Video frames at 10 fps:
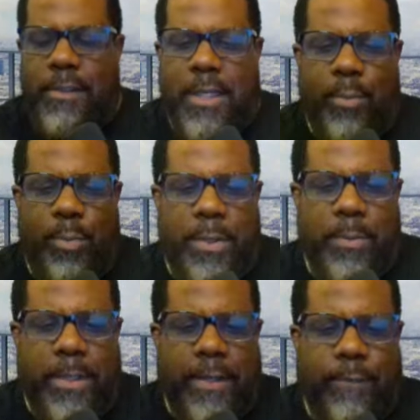a couple
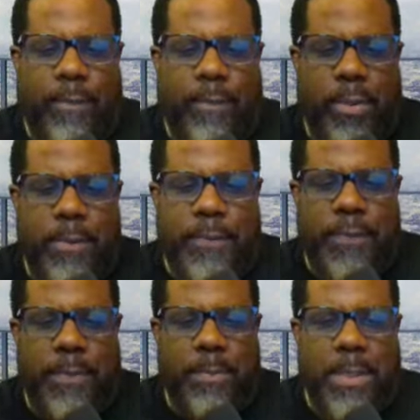people have
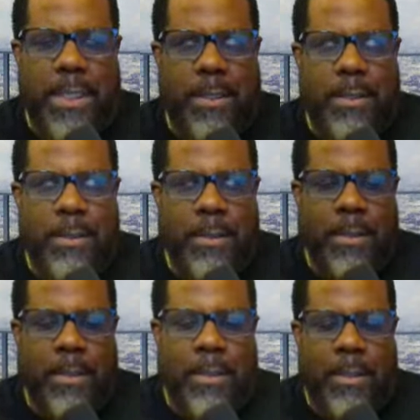approached me.
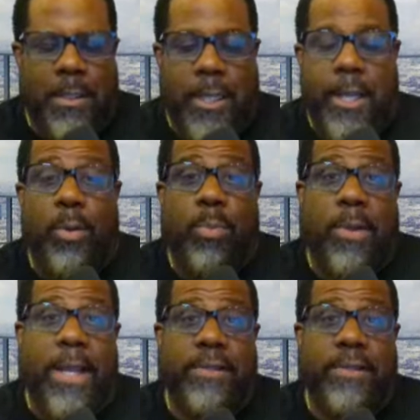A couple of
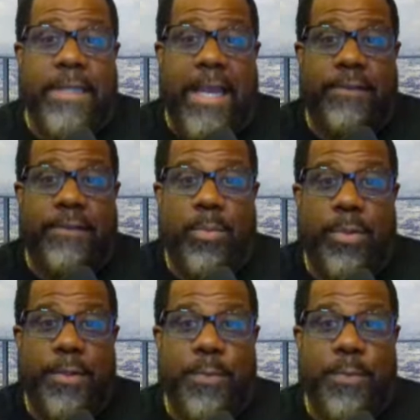projects actually
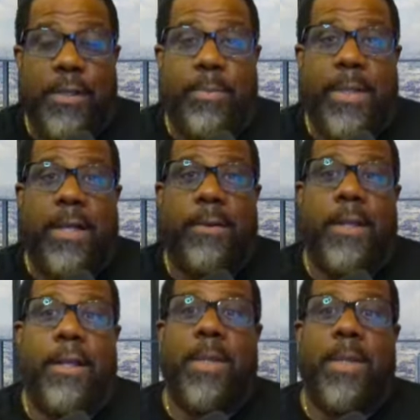approached me about
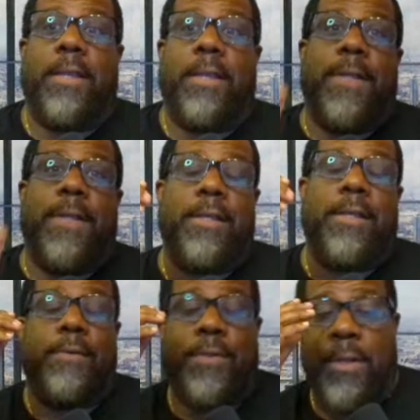uh, making
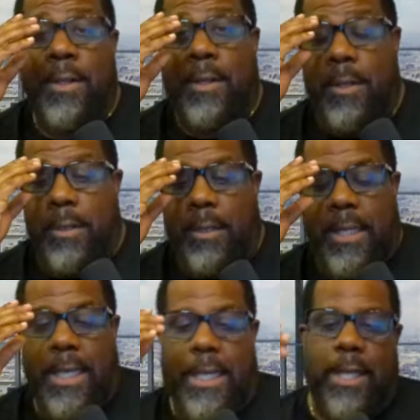videos
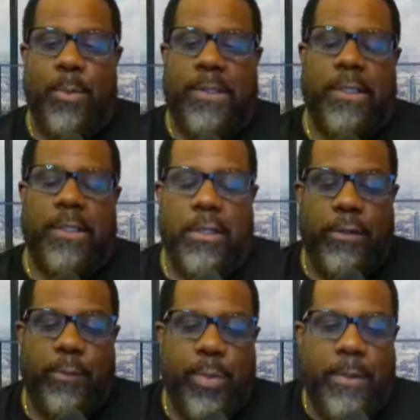and how much I
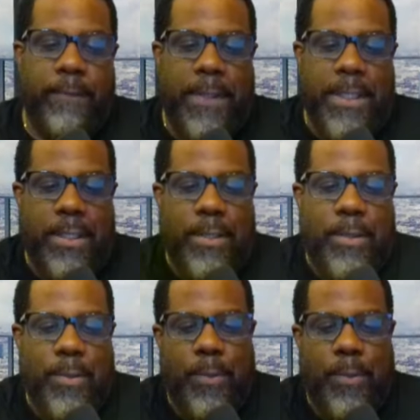charge per
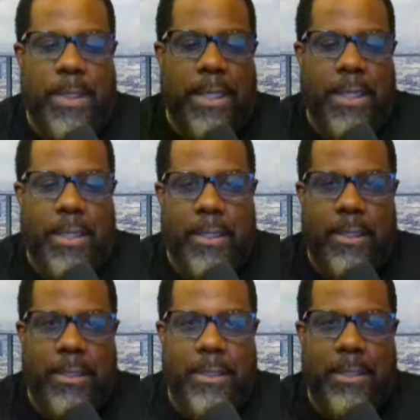video.
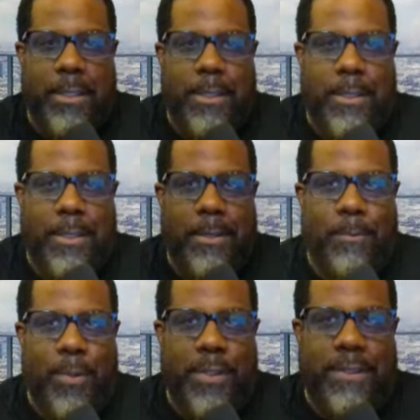And
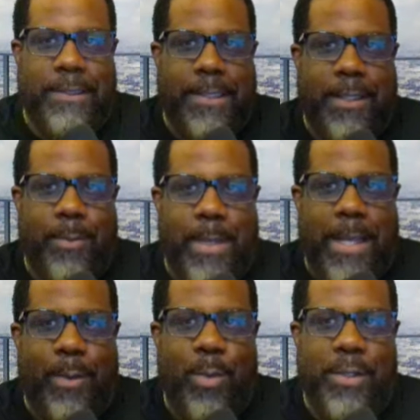once I tell them
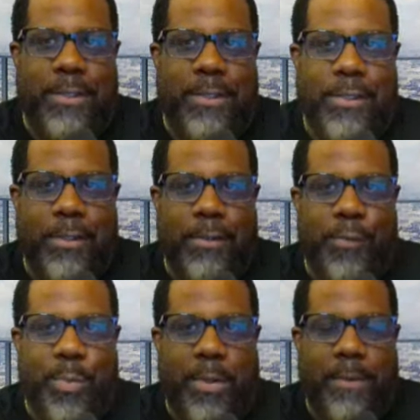how much I
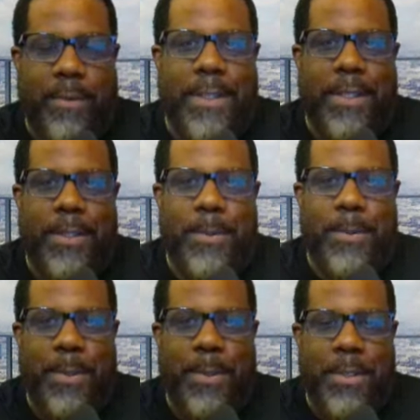charge per video,